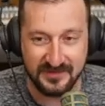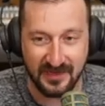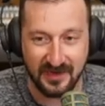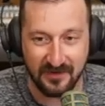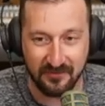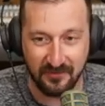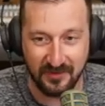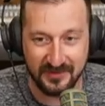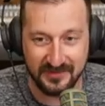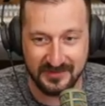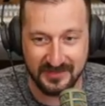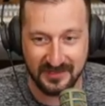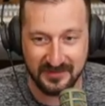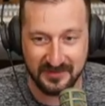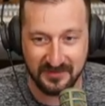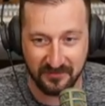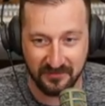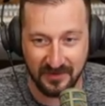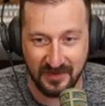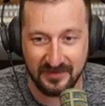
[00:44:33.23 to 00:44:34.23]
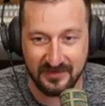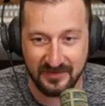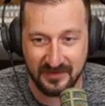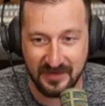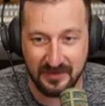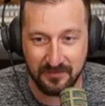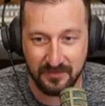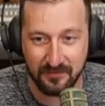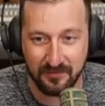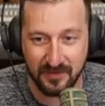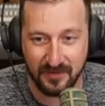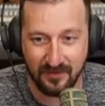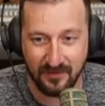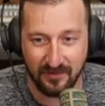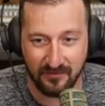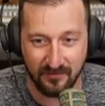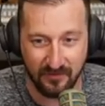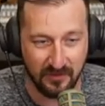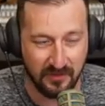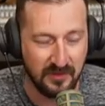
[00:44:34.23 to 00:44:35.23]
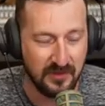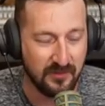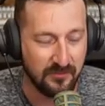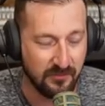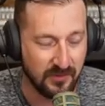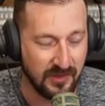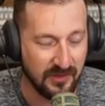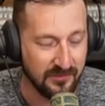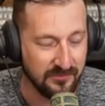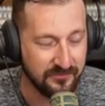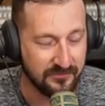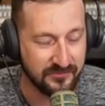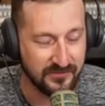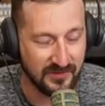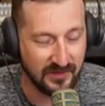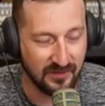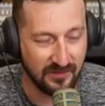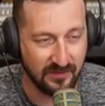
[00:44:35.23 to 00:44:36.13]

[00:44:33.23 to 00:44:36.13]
The second one says the right to keep and bear arms. Well,